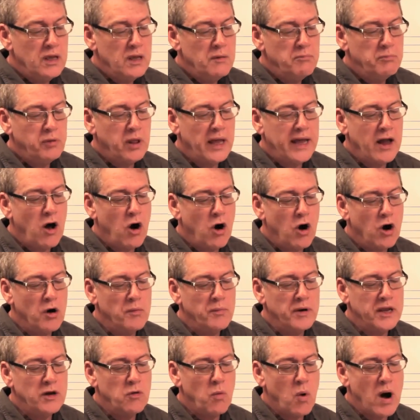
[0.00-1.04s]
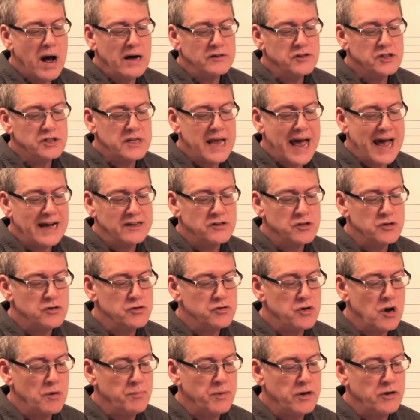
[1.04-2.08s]
play harmony while sax and
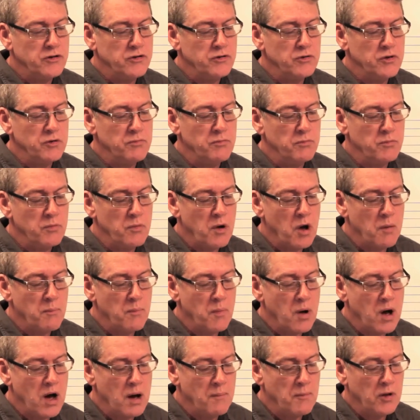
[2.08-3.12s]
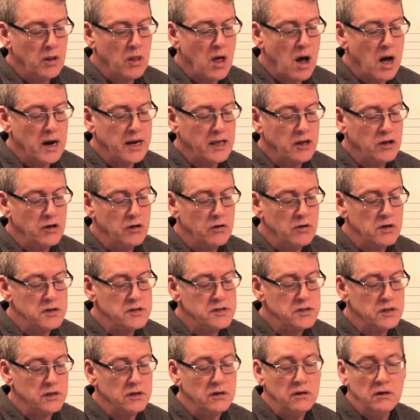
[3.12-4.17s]
trumpet do a melodic
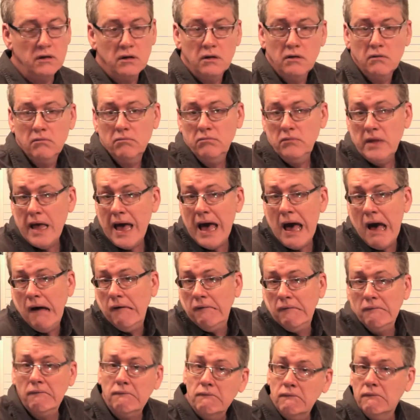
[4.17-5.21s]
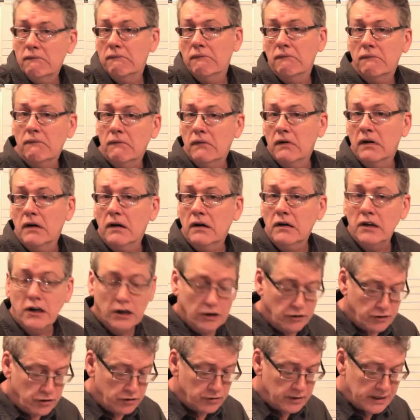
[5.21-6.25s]
unison? Yeah, you
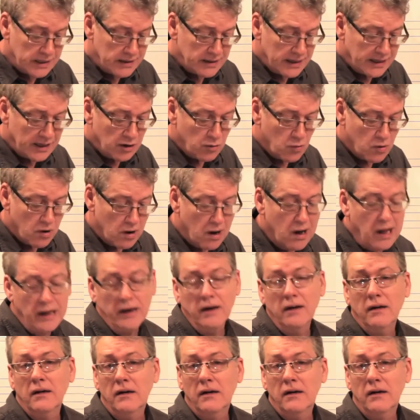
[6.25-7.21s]
can do anything you want.